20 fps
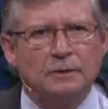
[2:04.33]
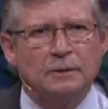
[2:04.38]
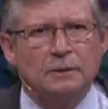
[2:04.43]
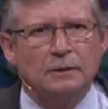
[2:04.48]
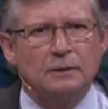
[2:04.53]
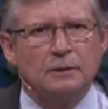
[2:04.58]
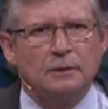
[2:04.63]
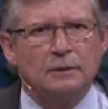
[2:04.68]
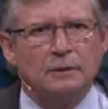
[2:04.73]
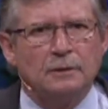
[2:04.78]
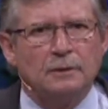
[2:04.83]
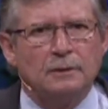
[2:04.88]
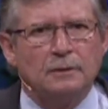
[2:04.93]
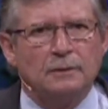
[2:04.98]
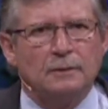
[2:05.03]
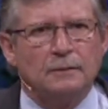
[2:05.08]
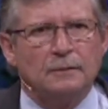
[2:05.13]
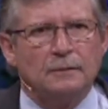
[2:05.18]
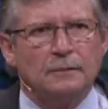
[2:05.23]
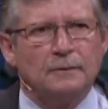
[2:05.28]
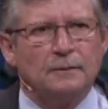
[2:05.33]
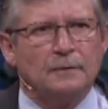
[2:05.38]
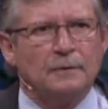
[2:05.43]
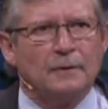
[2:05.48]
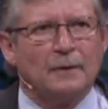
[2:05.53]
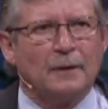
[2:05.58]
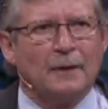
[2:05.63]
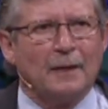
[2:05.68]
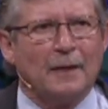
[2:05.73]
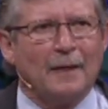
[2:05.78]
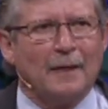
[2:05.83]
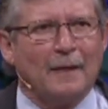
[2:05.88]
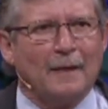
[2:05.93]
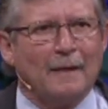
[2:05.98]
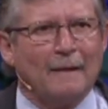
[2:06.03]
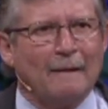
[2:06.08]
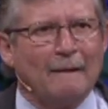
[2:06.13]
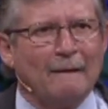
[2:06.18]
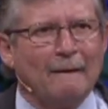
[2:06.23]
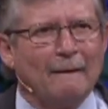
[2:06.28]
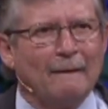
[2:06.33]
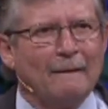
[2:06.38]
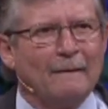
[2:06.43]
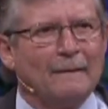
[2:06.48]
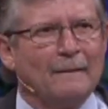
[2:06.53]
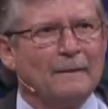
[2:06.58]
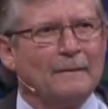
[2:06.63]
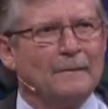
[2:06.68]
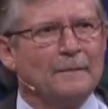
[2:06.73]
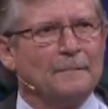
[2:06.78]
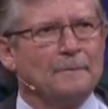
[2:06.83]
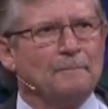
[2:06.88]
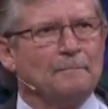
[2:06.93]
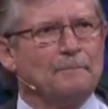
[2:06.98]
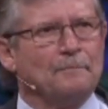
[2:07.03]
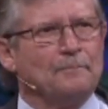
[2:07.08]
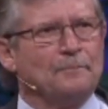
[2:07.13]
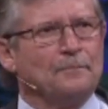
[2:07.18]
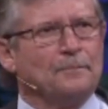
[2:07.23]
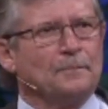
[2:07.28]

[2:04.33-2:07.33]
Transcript: (silence)